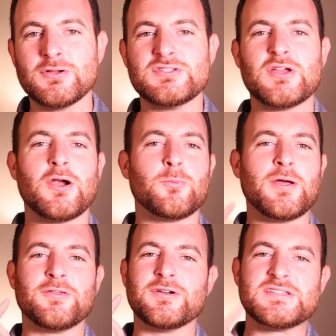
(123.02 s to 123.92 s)
goods are,
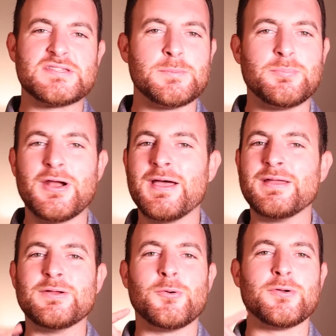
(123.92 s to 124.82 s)
whether it's the
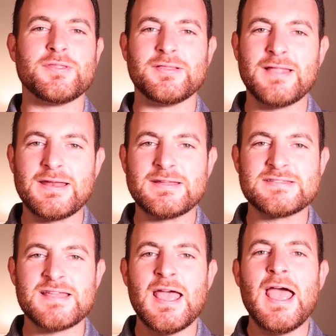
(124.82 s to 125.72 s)
bread or the
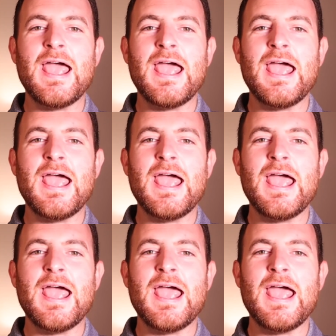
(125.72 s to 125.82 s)
lettuce,